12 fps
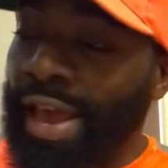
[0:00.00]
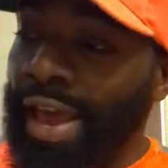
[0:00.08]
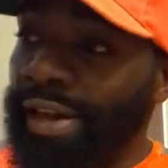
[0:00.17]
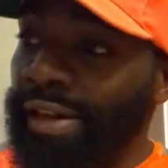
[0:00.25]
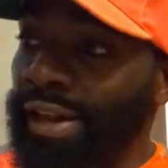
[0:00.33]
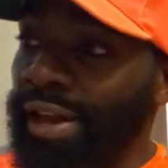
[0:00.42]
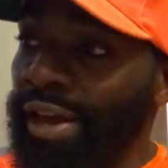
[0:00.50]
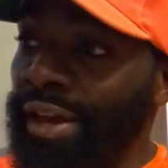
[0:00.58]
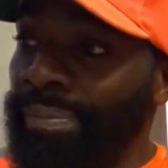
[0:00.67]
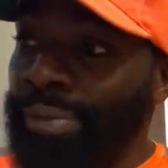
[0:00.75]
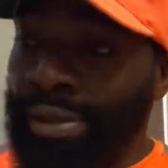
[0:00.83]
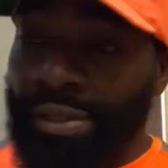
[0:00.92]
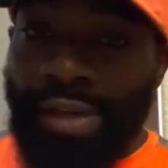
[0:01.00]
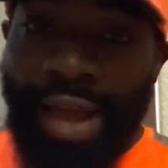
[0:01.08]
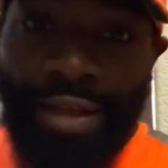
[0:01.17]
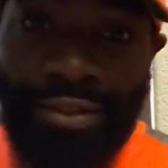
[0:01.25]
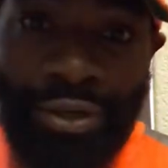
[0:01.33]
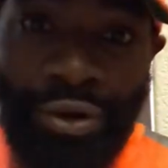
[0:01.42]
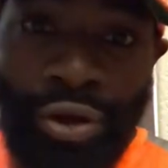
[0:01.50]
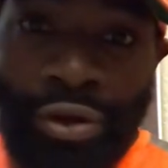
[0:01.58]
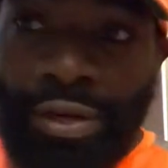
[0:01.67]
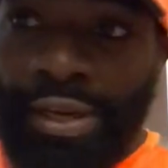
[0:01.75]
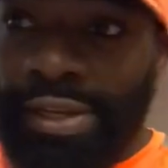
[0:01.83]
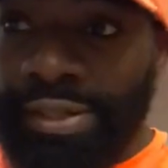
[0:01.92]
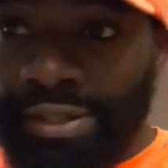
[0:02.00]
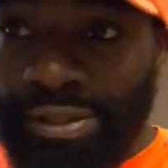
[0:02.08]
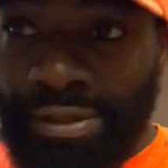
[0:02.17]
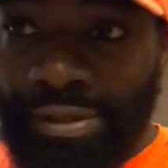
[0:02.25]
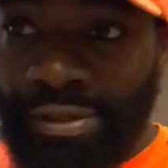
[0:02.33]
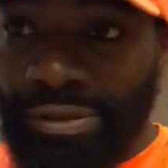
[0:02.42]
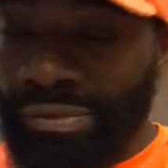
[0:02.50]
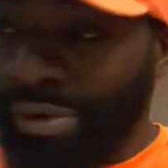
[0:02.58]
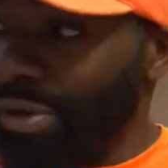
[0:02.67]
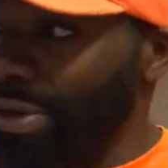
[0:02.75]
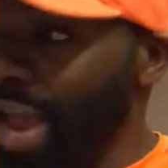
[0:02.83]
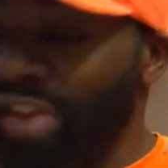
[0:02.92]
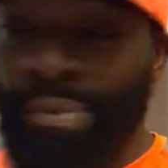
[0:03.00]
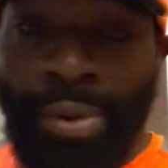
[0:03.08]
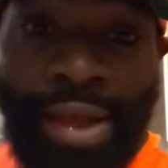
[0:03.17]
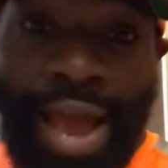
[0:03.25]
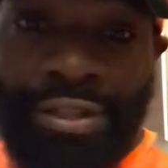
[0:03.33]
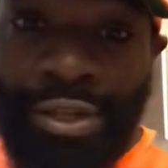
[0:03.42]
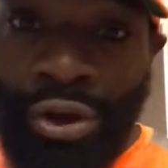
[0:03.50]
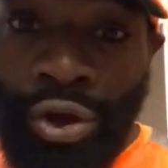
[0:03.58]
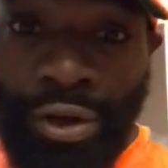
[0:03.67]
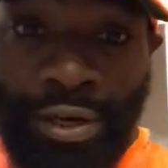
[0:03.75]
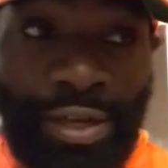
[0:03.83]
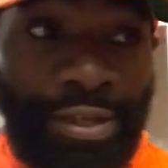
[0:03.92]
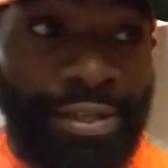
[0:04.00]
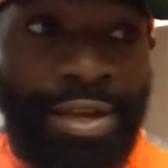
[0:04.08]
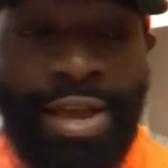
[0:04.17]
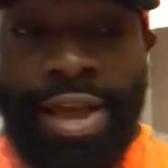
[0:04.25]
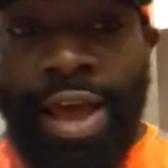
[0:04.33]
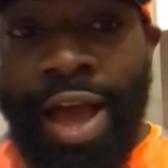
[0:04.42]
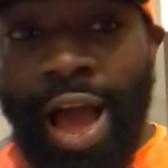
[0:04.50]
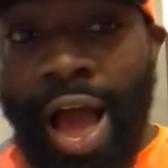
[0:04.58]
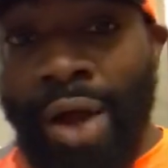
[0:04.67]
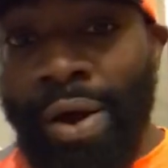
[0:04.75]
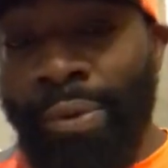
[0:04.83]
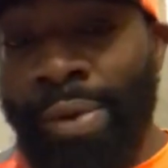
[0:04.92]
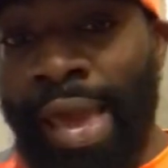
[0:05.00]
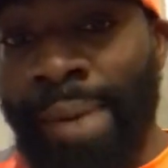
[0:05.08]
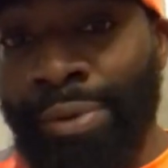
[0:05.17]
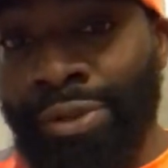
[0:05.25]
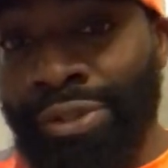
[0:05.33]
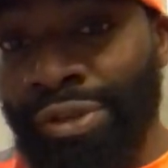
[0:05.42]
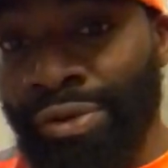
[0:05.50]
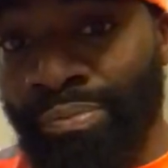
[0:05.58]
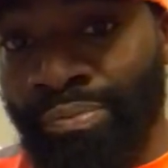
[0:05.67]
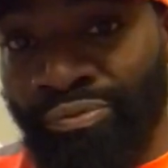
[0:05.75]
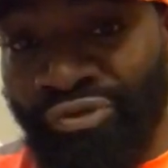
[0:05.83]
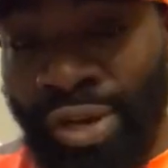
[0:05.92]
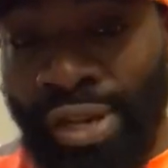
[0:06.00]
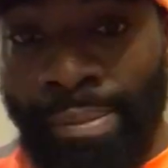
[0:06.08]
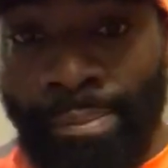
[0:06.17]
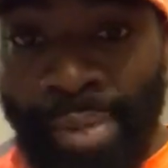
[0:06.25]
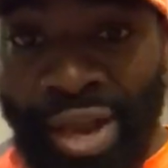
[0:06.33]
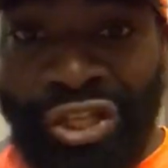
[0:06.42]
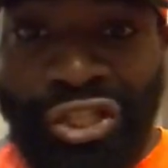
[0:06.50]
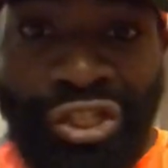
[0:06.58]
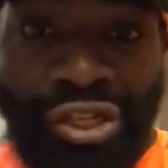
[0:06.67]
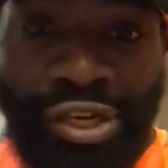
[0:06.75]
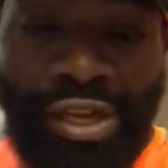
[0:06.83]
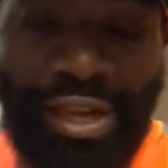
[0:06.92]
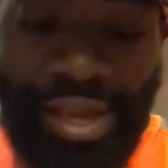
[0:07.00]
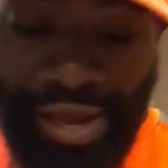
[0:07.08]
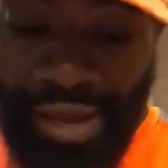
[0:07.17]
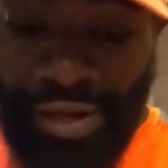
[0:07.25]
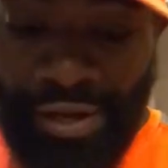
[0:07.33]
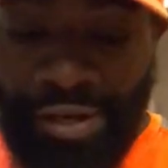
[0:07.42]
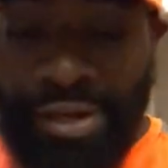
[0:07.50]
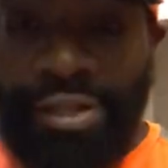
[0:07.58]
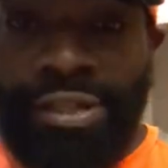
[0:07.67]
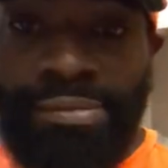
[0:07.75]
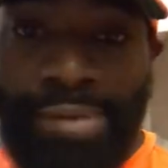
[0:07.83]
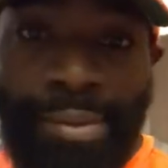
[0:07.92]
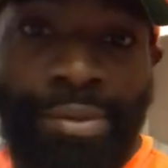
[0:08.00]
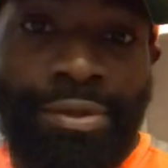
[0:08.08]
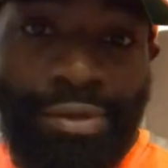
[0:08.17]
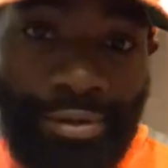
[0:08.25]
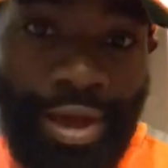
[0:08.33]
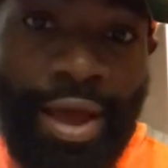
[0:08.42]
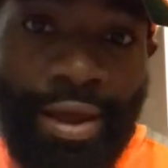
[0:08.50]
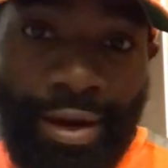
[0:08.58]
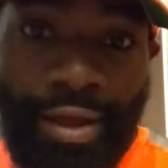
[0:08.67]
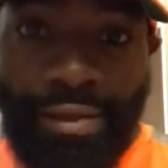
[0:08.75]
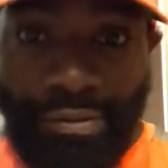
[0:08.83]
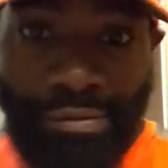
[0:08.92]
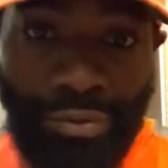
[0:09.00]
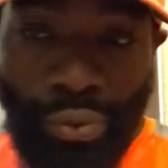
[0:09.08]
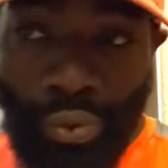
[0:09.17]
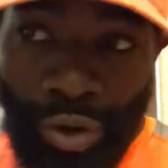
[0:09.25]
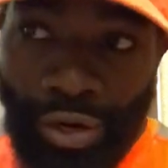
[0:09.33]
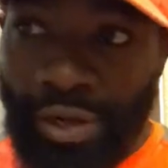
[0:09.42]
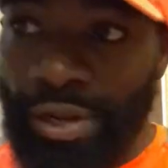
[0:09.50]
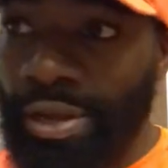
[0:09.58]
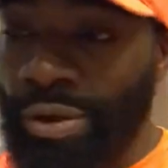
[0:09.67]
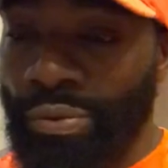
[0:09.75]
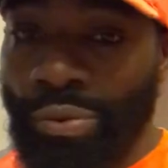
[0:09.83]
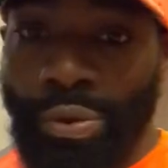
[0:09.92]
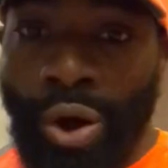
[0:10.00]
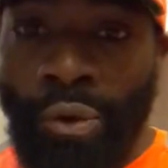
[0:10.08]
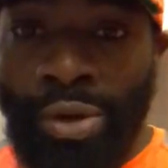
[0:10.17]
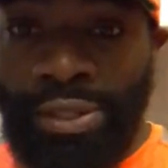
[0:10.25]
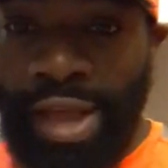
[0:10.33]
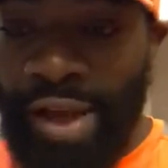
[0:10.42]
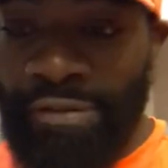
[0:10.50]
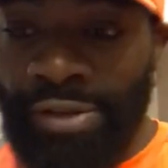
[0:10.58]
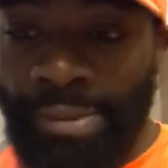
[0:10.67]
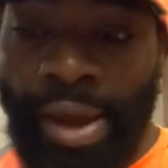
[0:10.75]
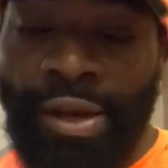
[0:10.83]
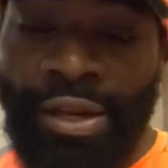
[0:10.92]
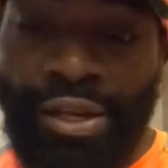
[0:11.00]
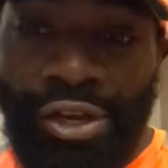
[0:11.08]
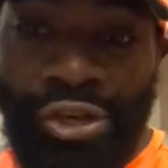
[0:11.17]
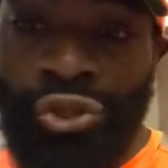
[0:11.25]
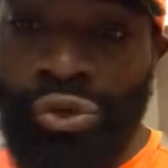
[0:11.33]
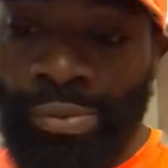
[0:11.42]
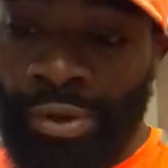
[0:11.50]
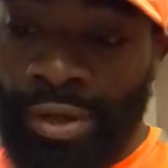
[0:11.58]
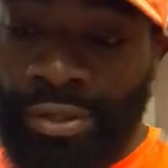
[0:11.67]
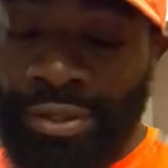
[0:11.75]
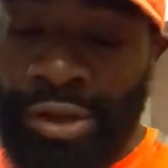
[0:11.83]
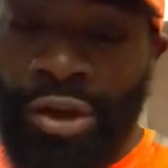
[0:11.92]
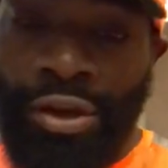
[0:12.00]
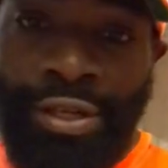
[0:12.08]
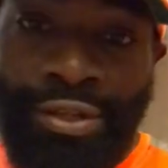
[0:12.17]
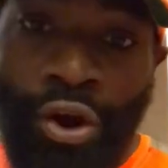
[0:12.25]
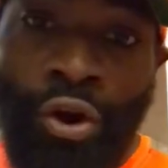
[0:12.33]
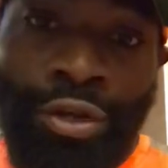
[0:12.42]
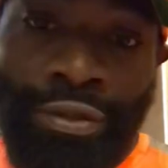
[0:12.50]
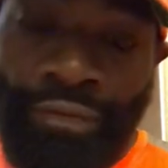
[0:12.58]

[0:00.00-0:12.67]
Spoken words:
and the other person has a long list, well, everybody has a long list, how are we able to really mesh in to be able to kind of like work? We'll always have some kind of issue because it's hard to